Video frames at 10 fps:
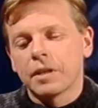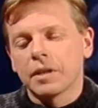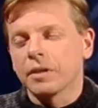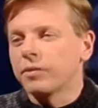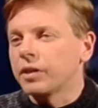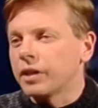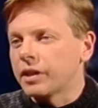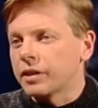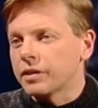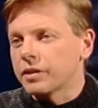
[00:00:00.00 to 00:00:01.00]
give
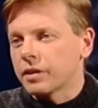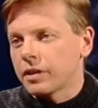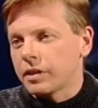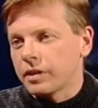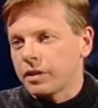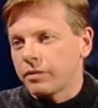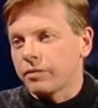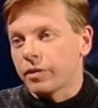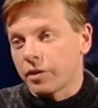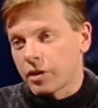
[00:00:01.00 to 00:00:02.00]
Canadians a
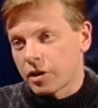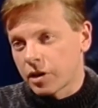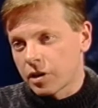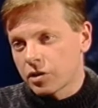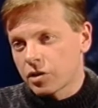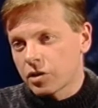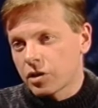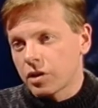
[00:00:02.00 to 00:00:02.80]
very harsh